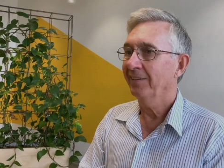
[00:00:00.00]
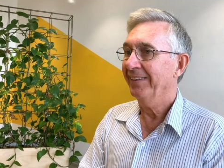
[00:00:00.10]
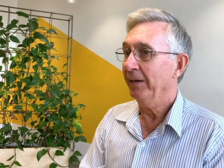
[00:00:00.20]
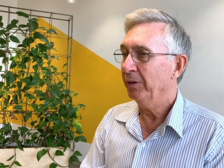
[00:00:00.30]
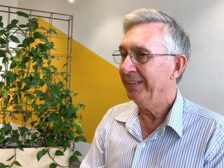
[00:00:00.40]

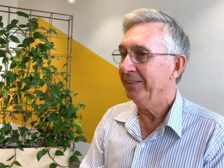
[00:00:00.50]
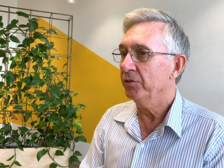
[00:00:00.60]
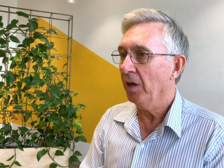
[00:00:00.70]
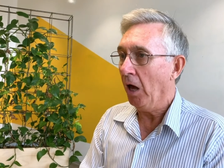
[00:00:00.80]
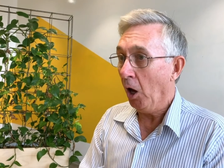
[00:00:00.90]
There
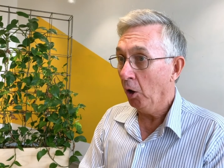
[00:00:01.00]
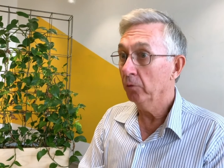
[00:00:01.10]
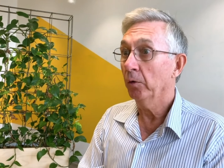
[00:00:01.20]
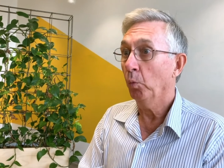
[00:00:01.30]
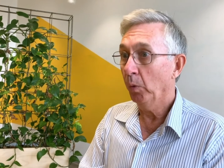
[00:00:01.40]
is
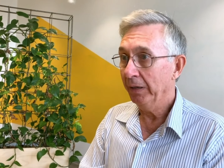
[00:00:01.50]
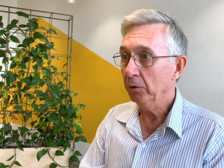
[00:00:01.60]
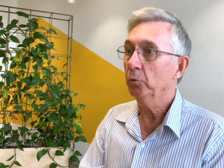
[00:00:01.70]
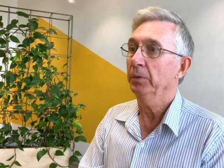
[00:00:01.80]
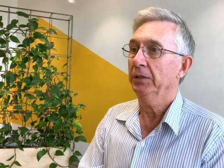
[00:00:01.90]

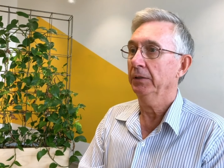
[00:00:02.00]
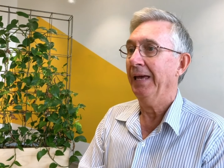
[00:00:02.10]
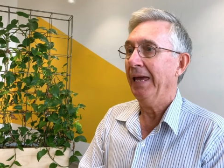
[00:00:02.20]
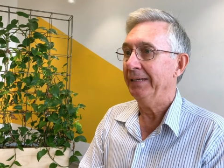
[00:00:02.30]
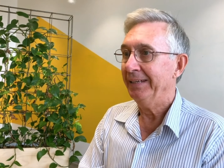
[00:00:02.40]
overwhelming
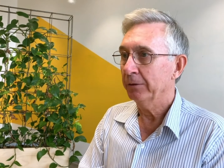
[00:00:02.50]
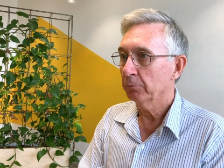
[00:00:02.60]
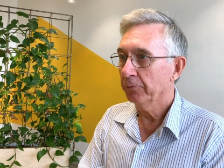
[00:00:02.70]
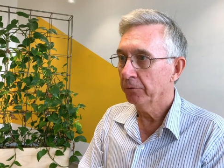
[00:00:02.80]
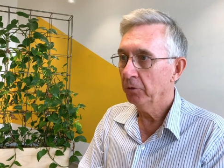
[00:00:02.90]
and
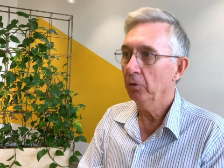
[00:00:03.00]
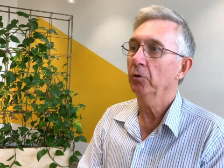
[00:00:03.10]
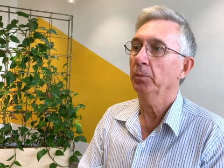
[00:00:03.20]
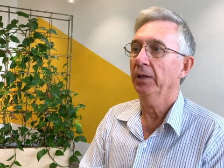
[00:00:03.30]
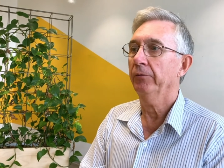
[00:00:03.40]

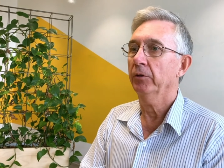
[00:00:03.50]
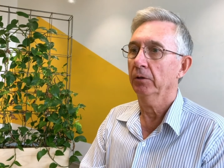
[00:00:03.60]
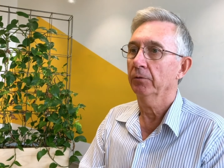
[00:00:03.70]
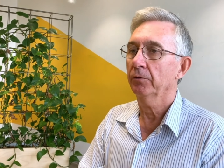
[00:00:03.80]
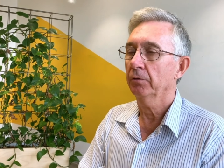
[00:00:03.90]
irrefutable
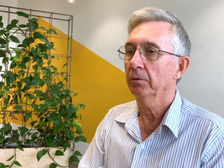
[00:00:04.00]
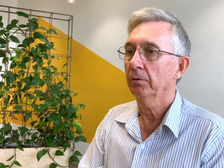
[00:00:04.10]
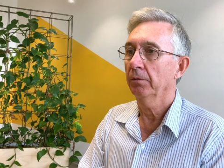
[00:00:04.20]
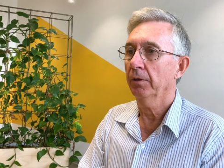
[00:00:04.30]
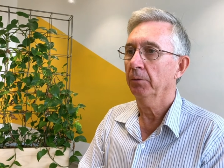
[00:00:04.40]
evidence
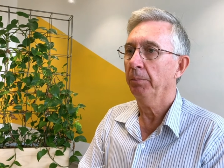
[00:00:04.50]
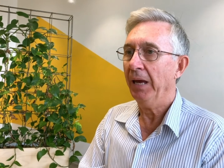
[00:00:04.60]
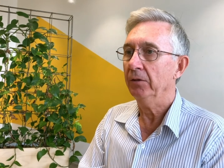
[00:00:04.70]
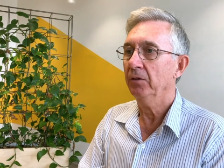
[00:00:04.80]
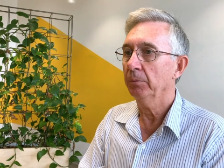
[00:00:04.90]
that a
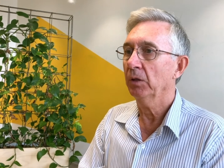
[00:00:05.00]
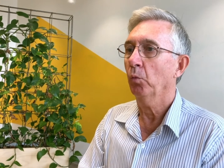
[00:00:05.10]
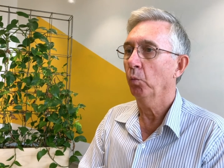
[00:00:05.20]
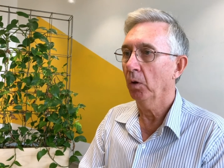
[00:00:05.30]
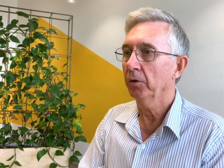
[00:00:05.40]
pandemic
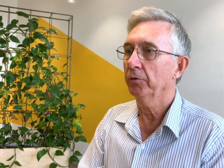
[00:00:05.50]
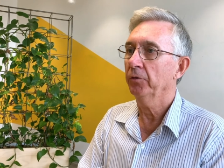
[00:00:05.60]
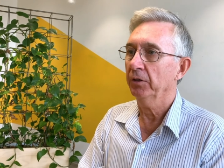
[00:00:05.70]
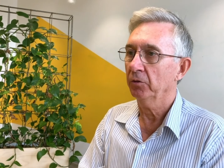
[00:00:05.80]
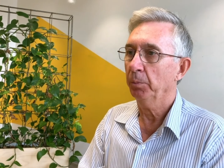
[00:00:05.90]
was
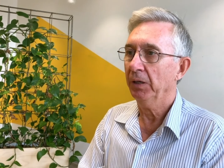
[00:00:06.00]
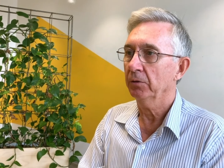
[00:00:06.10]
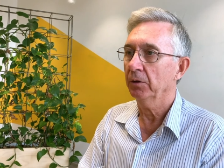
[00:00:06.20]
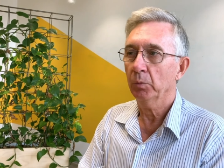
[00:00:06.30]
expected.